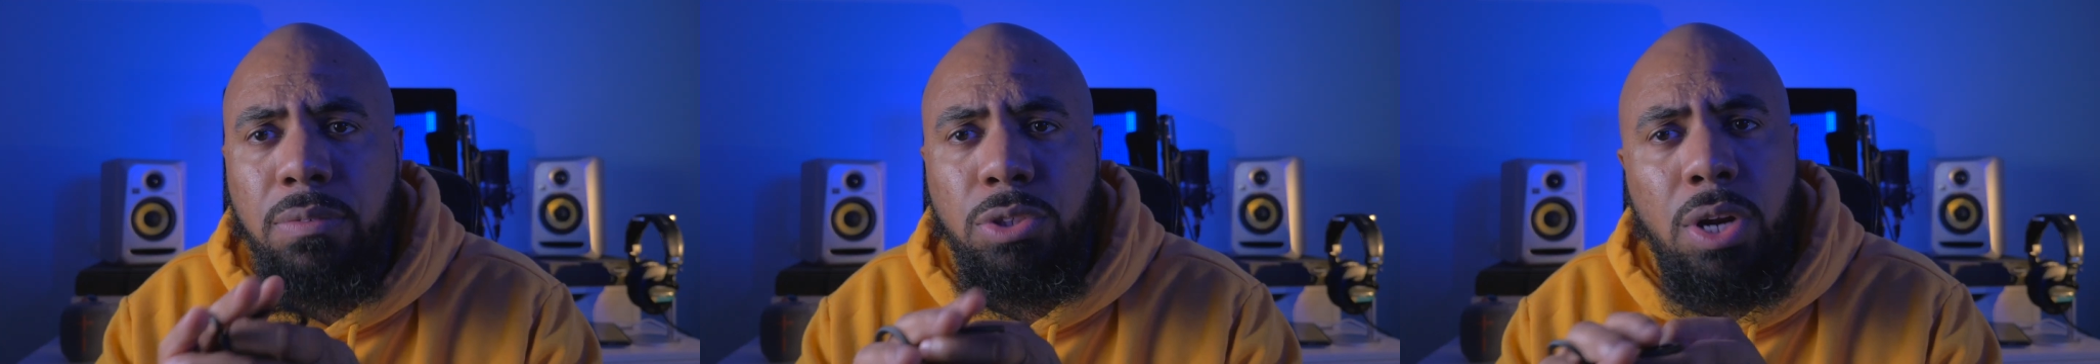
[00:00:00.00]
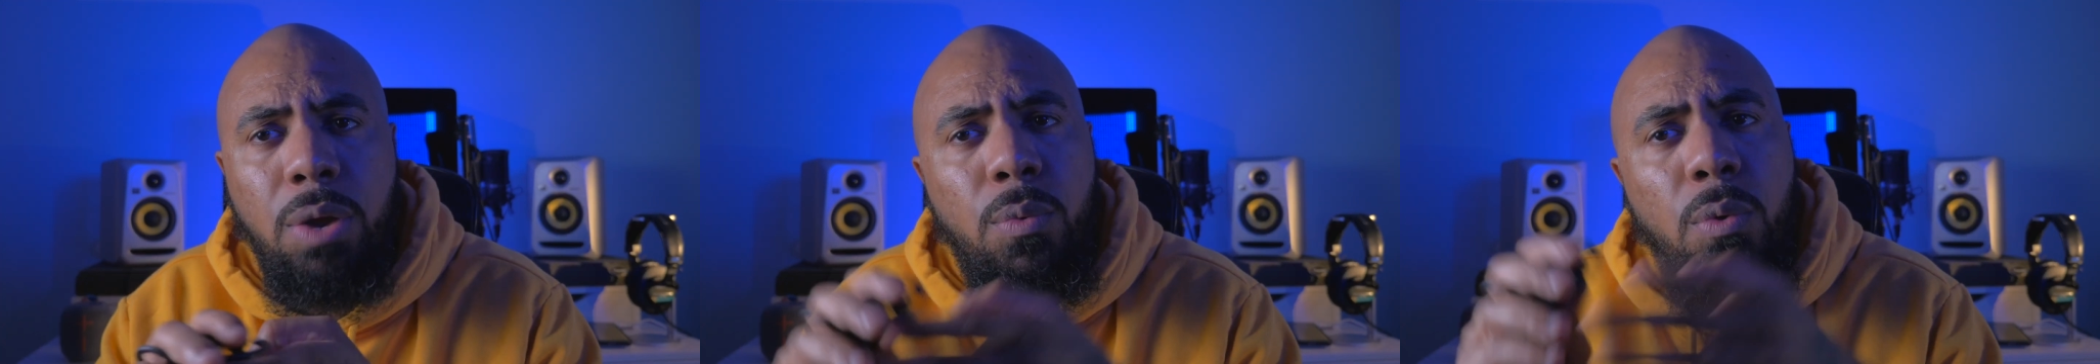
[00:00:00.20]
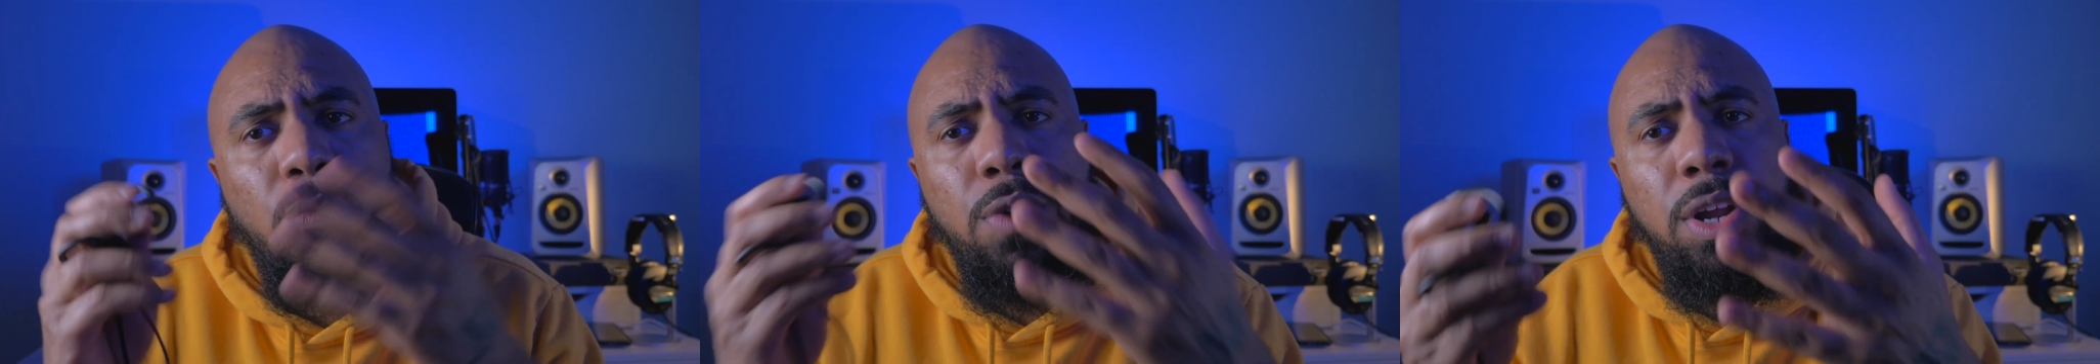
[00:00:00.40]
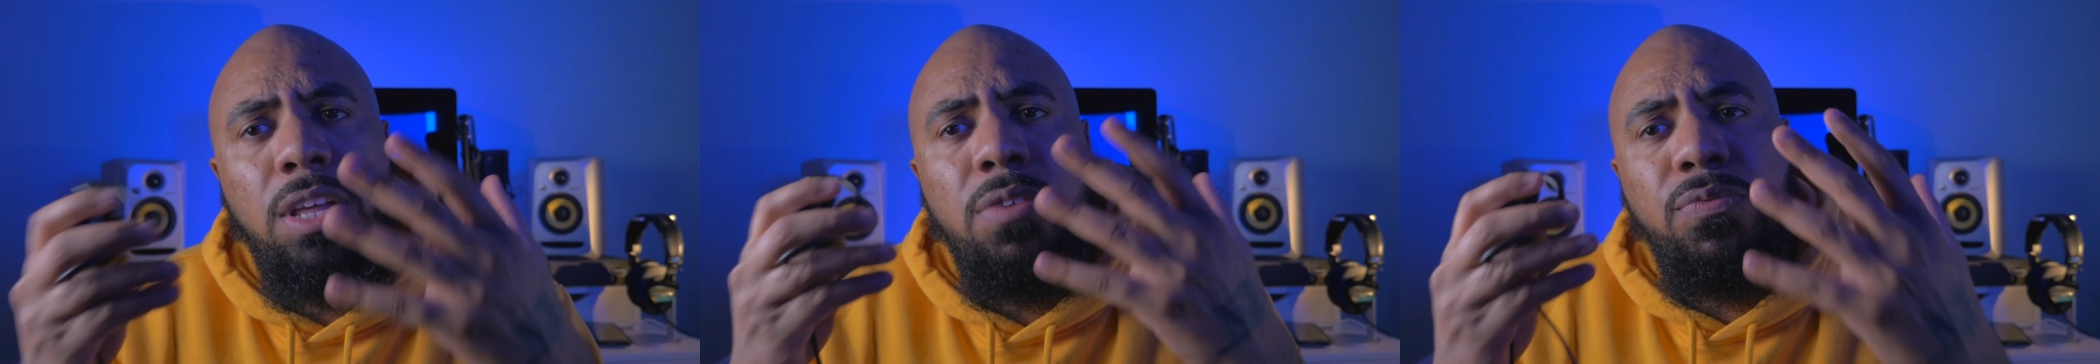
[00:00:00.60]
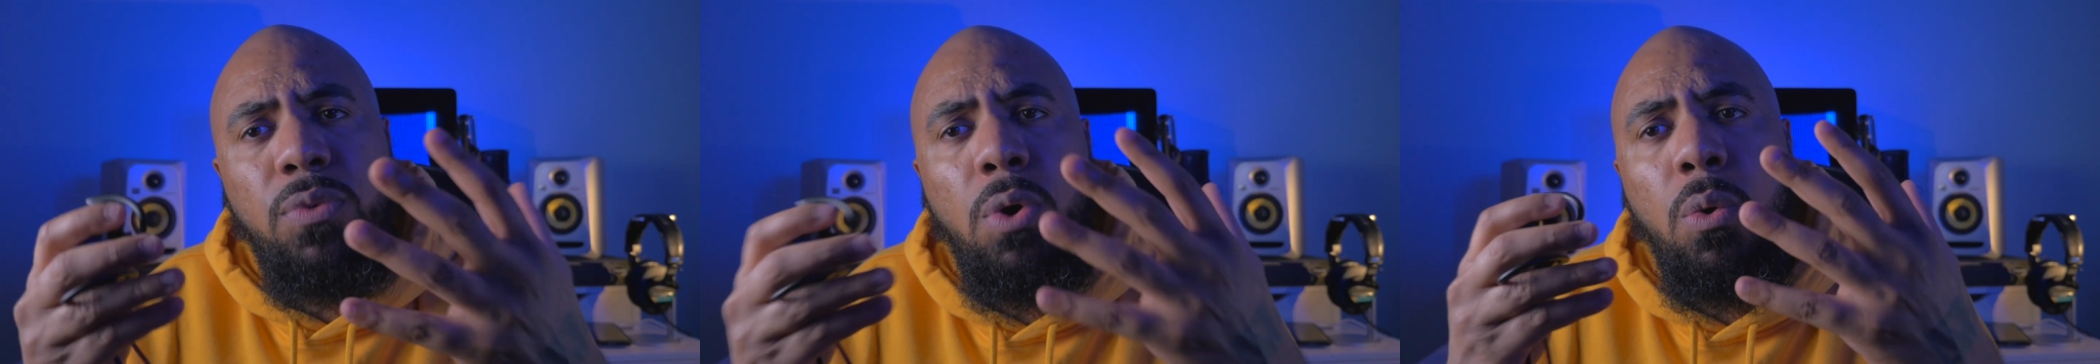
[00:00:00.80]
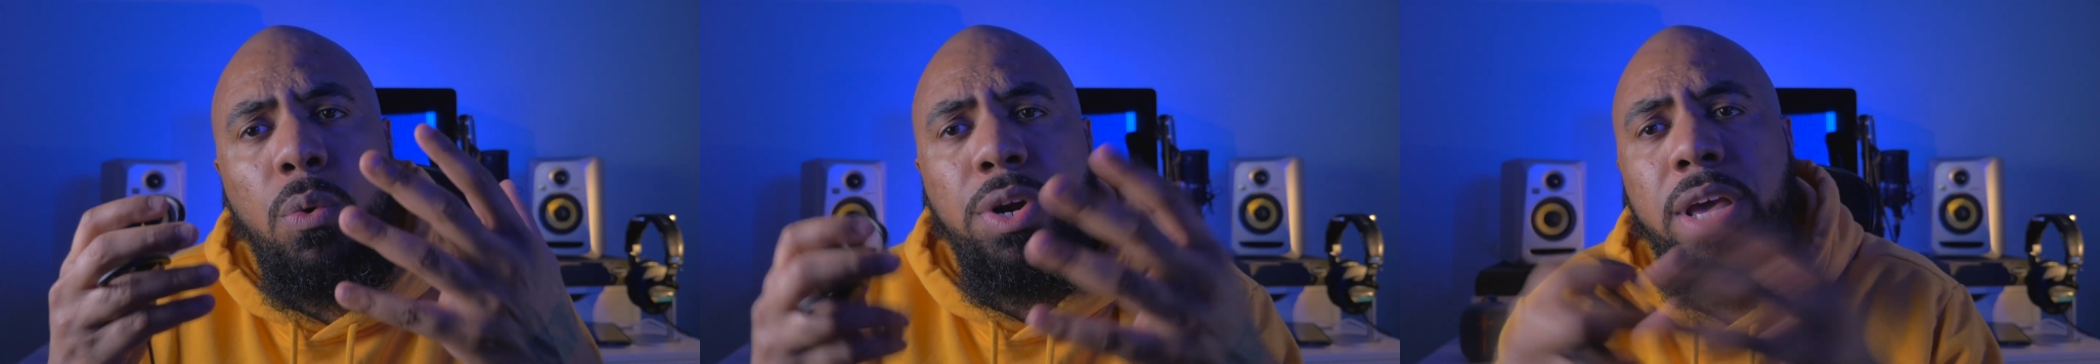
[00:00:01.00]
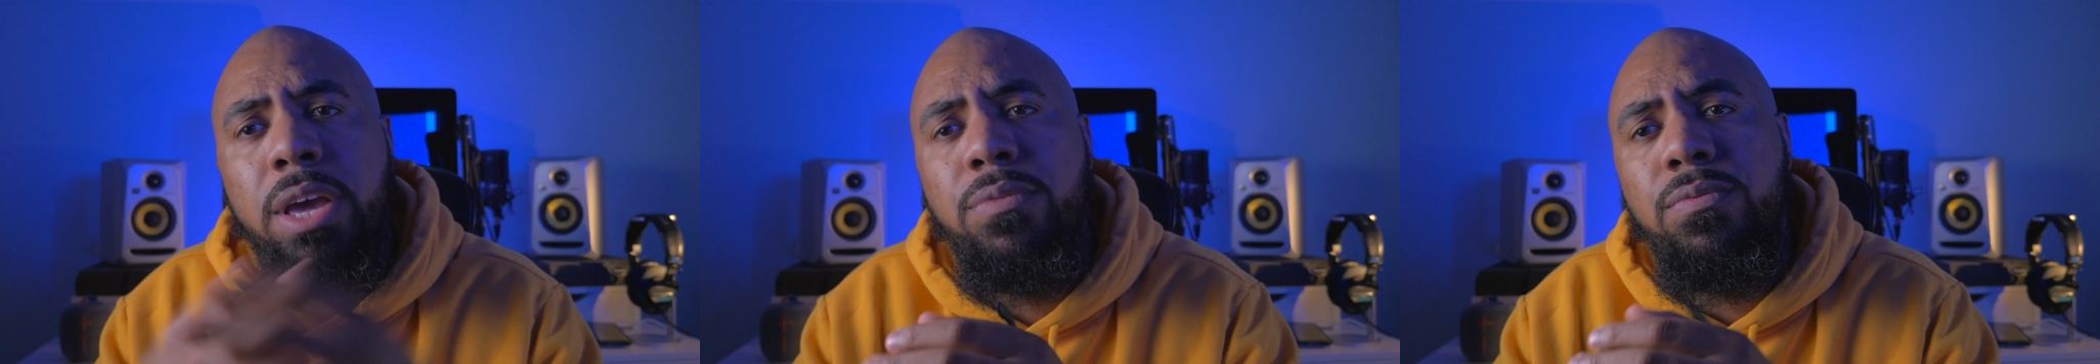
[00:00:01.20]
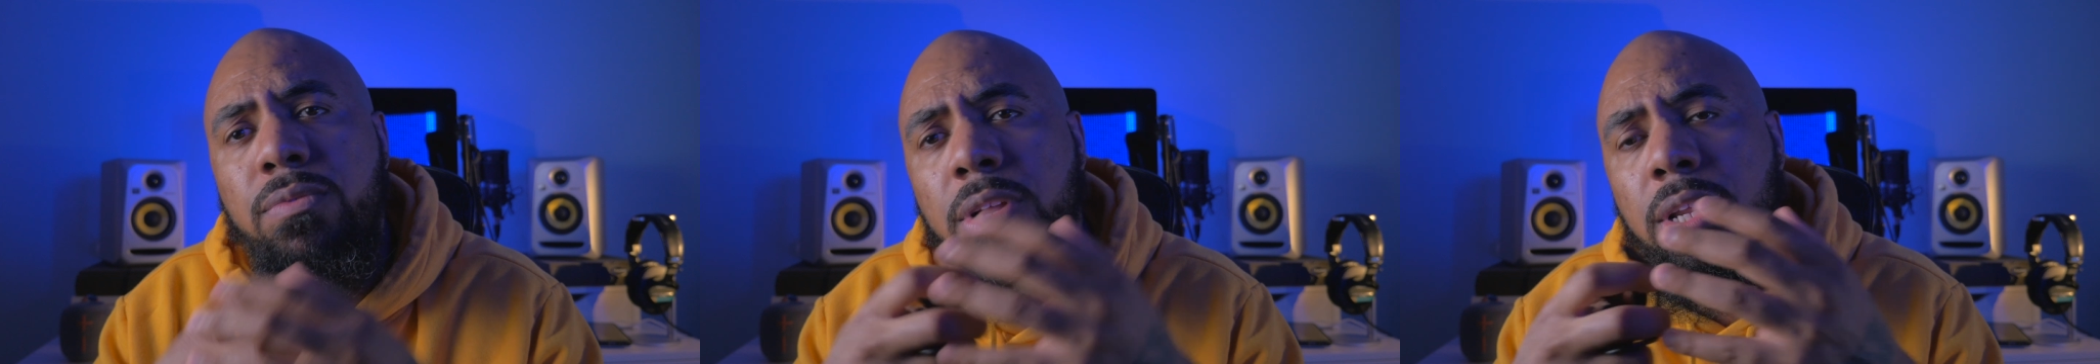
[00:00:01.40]
so they were really forward
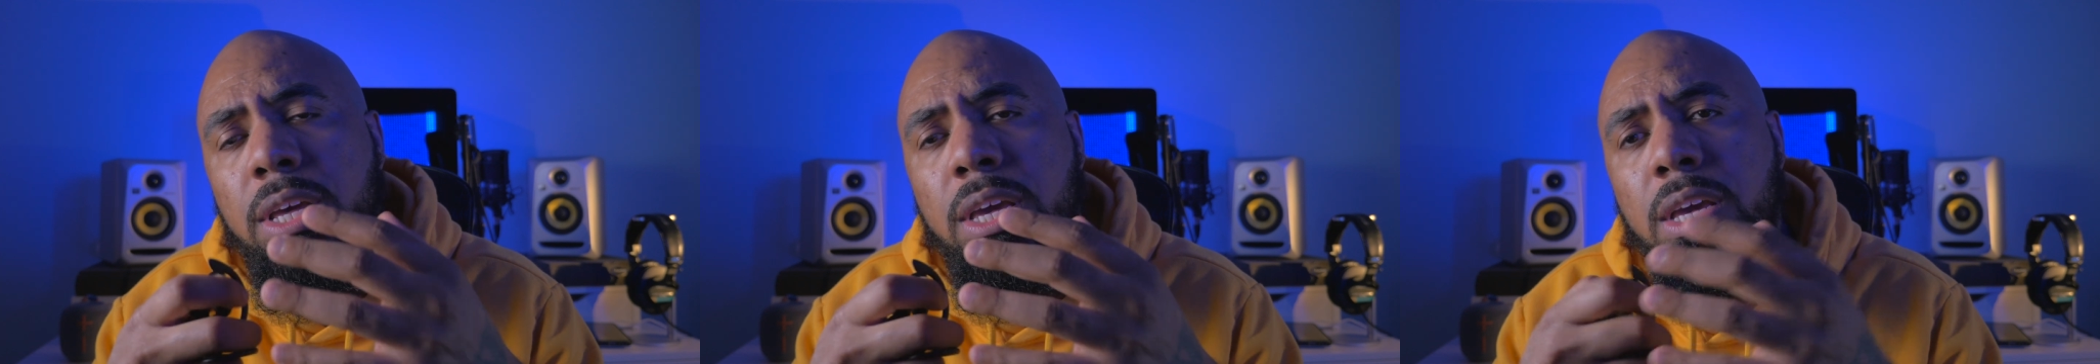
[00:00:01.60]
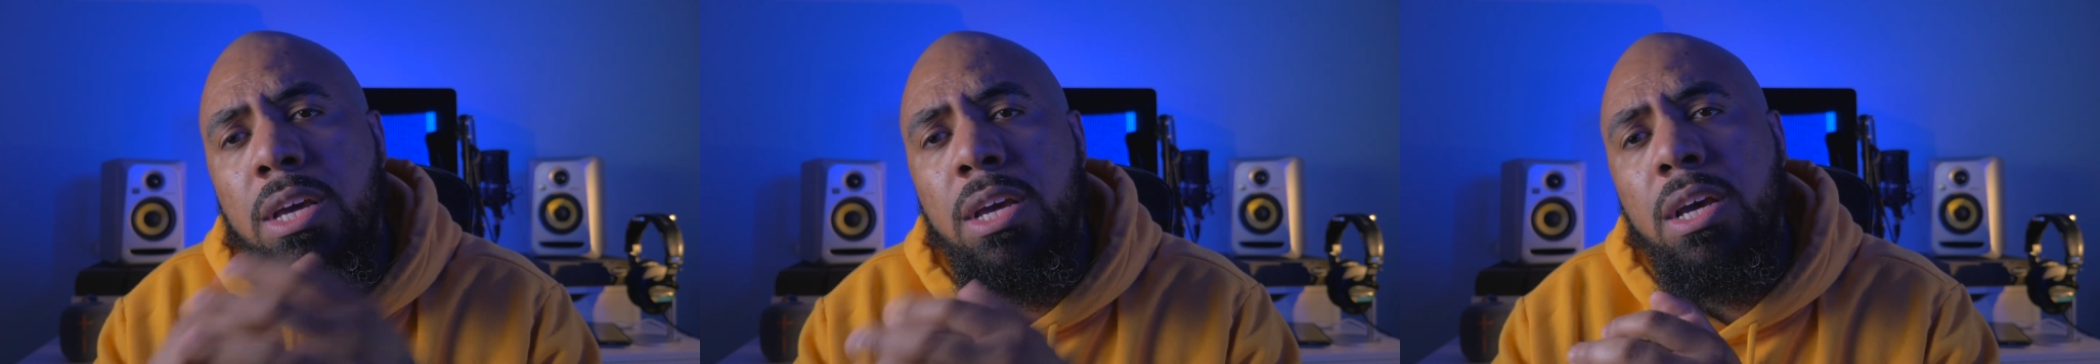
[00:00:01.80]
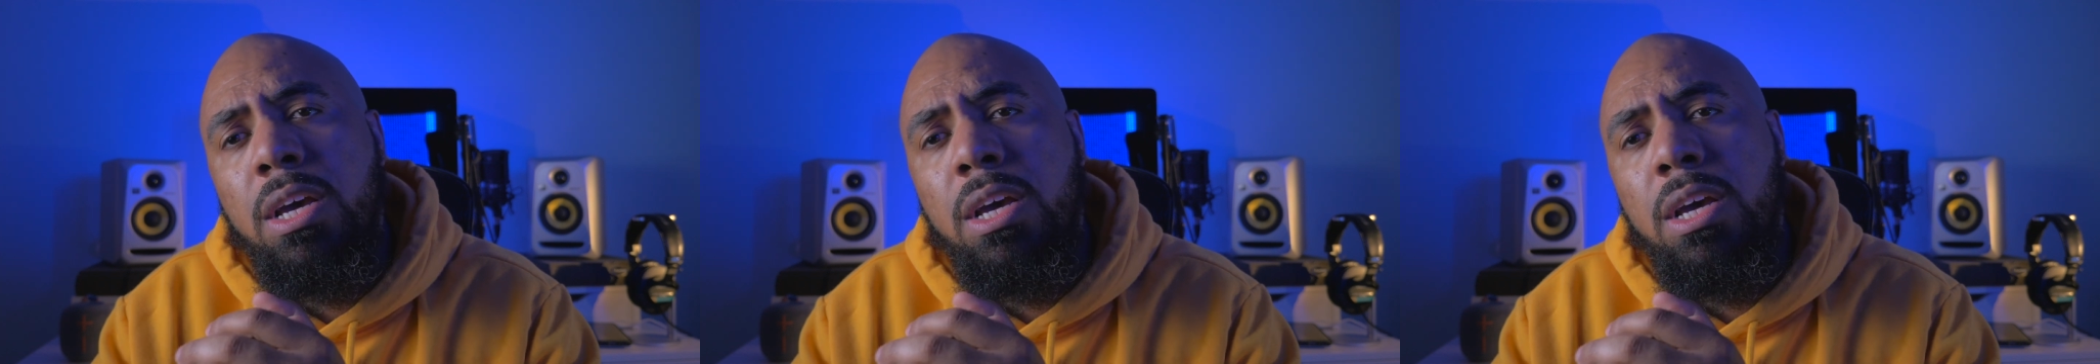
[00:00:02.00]
and really